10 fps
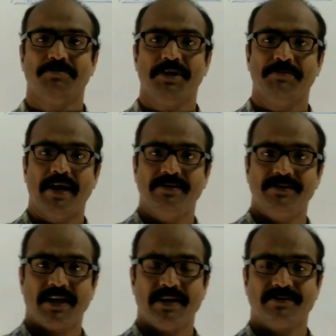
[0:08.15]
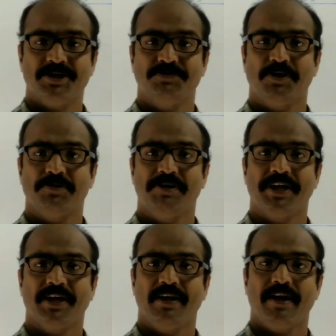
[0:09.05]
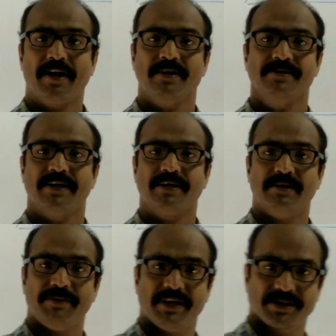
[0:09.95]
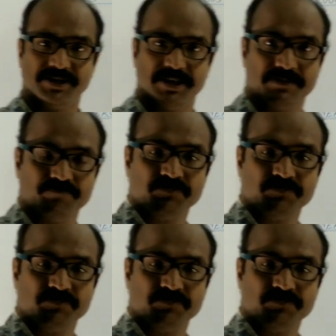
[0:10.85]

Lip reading: to my biology classes for medical entrance examination.